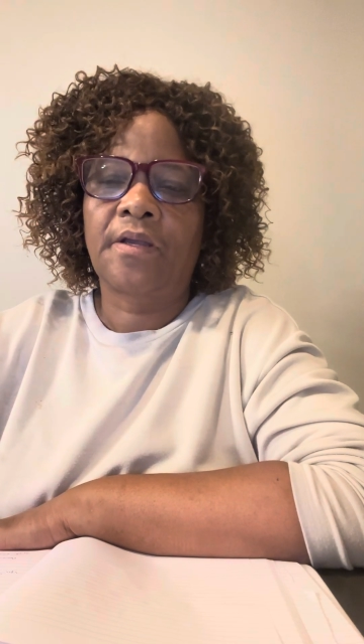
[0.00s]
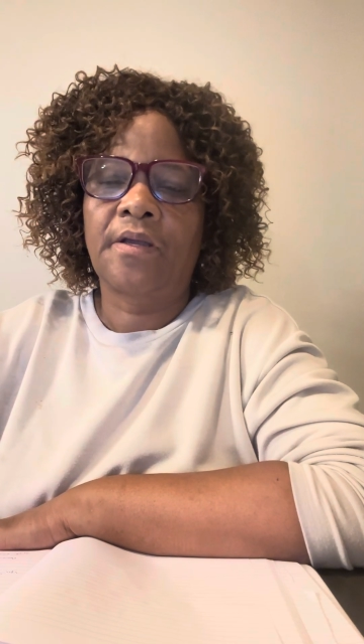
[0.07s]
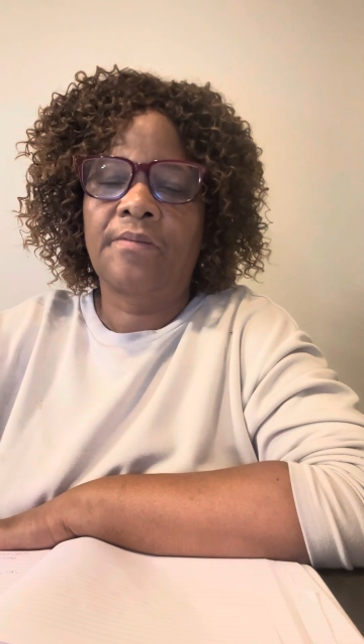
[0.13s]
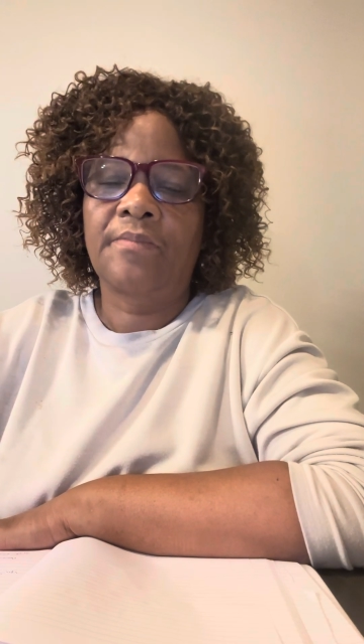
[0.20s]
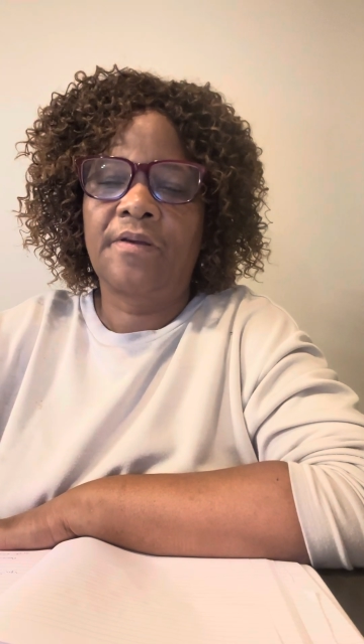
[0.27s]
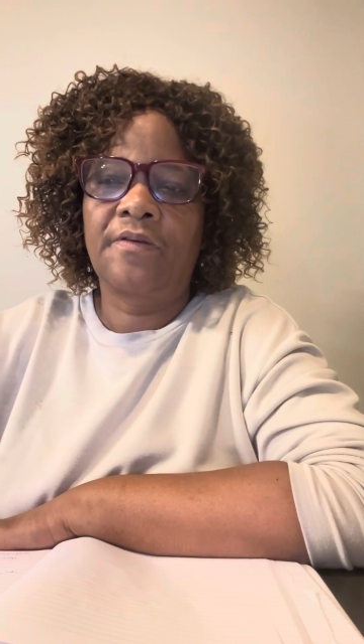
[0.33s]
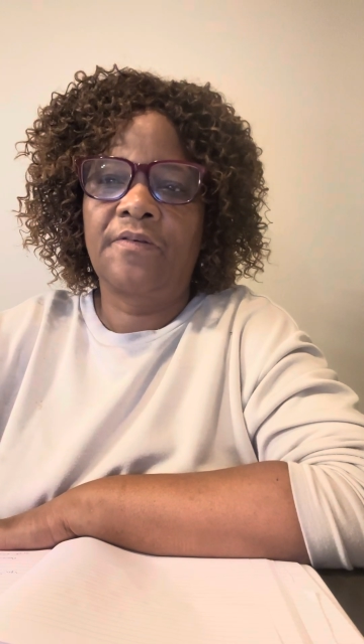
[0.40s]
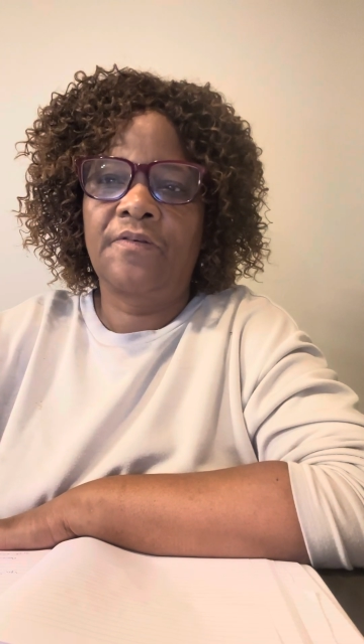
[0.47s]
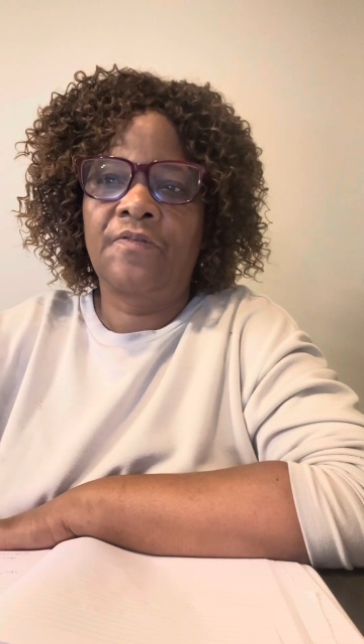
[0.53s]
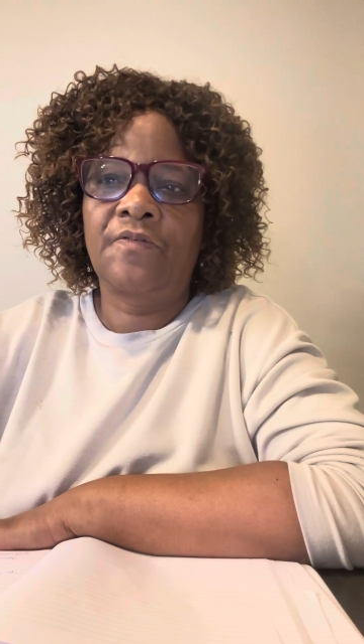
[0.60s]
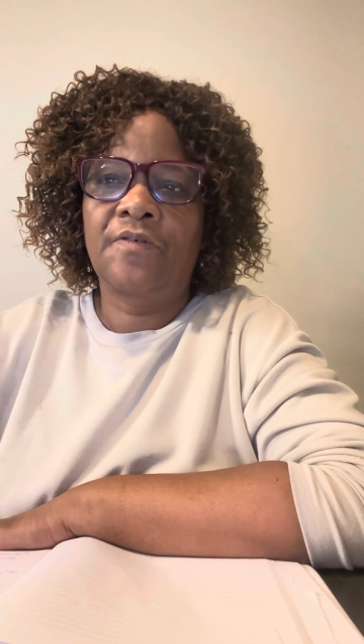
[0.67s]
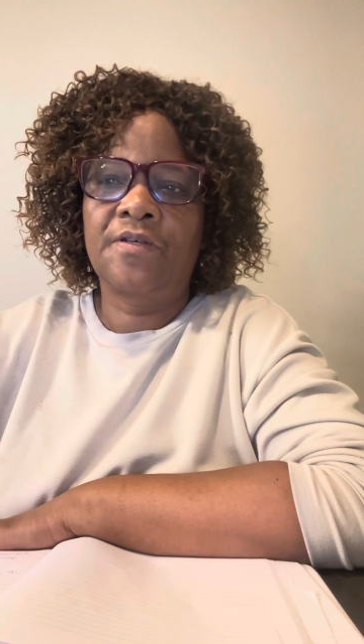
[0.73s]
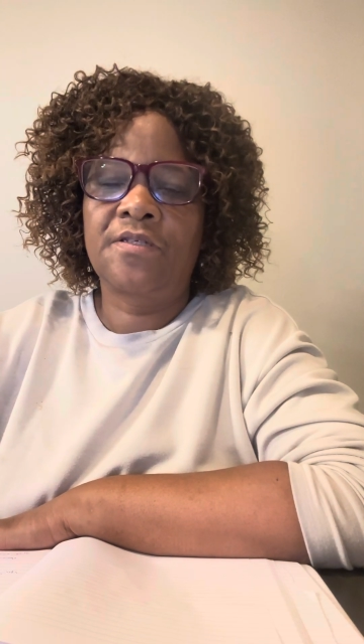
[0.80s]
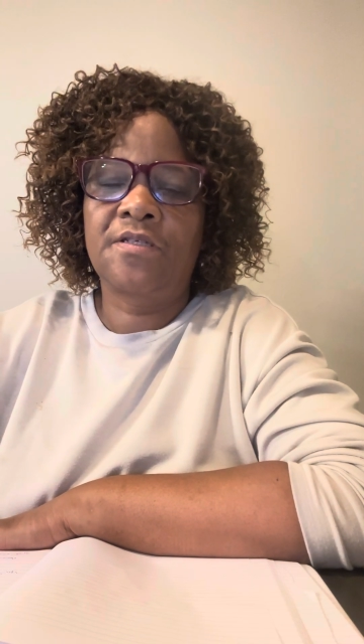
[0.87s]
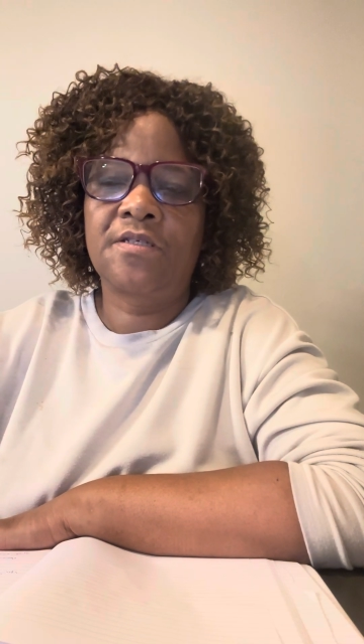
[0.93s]
My
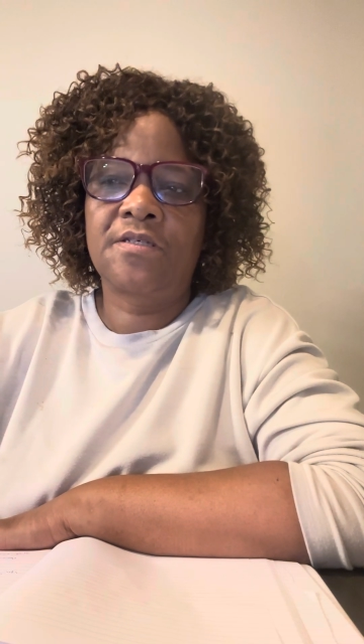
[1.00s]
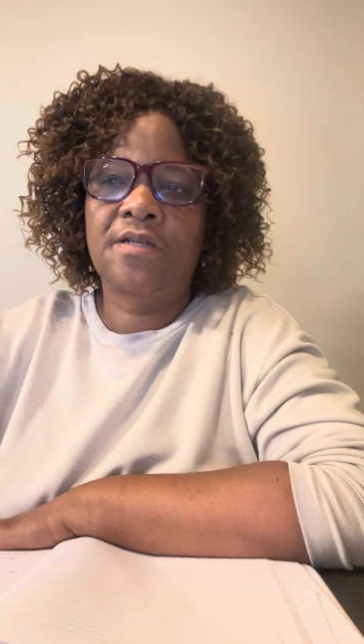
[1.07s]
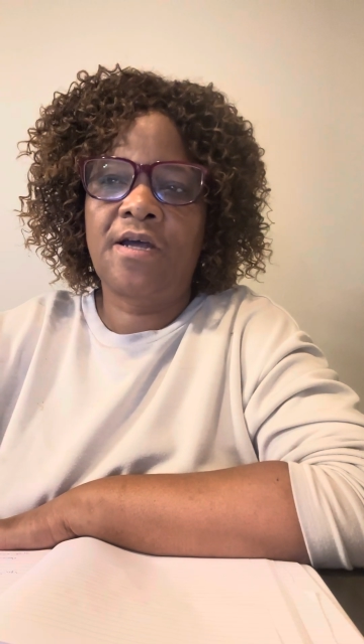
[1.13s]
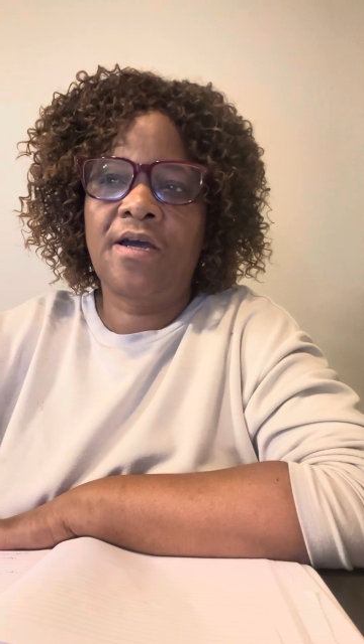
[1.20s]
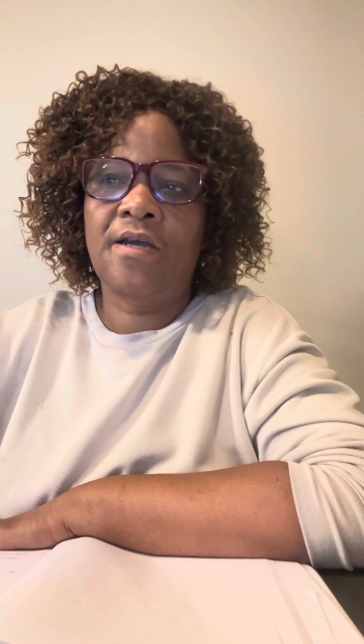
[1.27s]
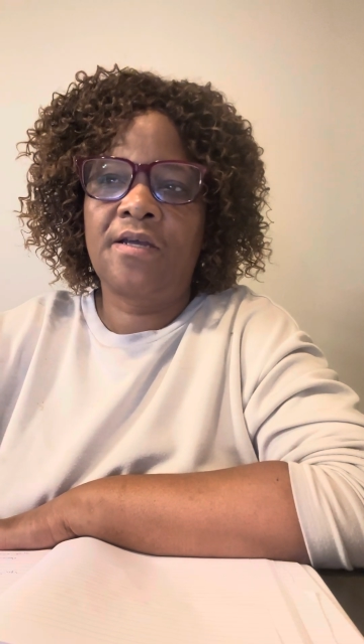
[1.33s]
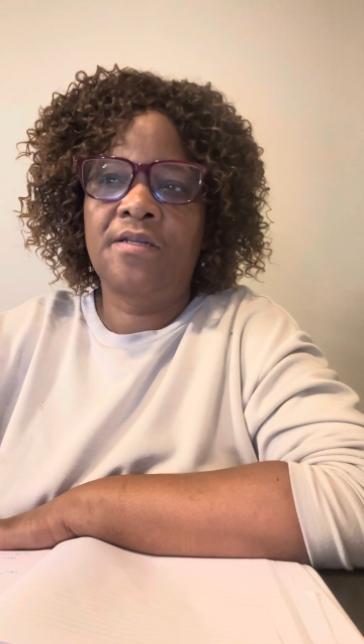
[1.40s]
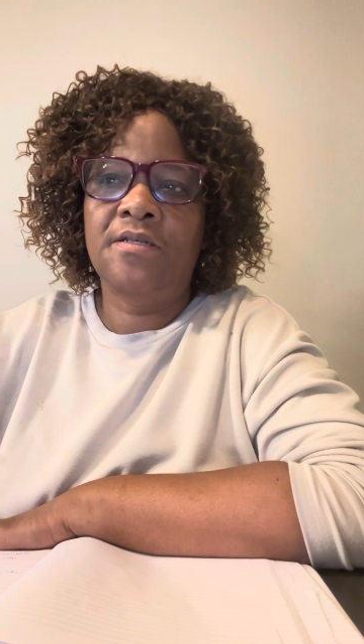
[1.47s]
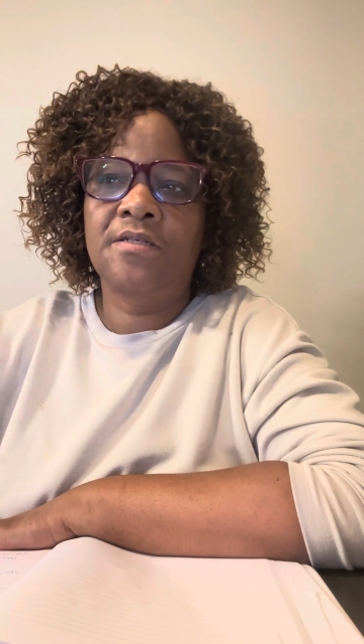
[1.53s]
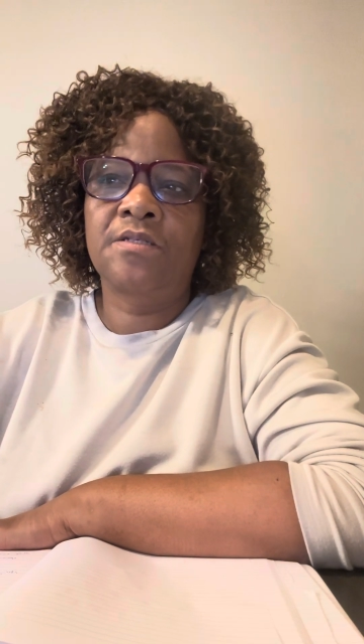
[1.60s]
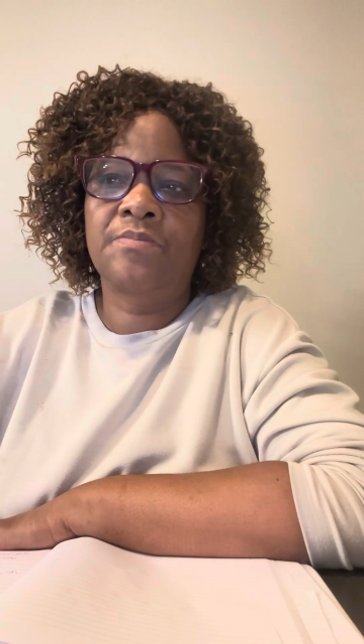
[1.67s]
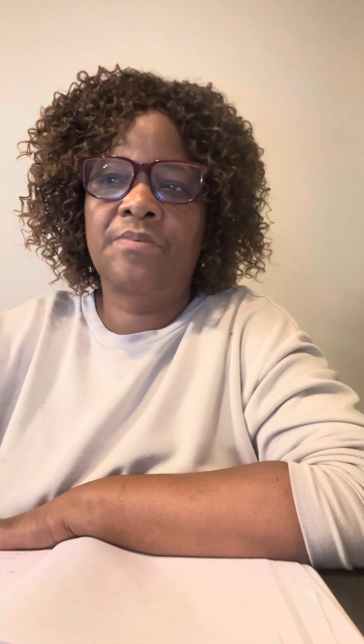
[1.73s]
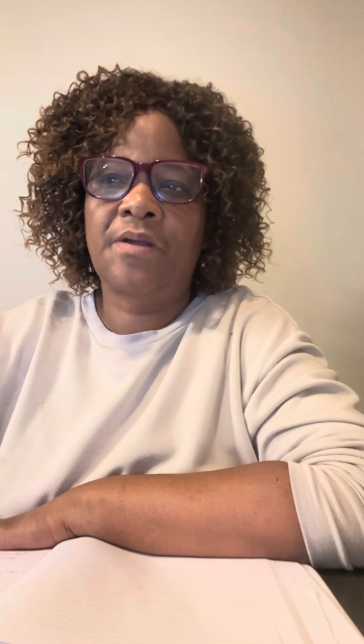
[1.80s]
first slide is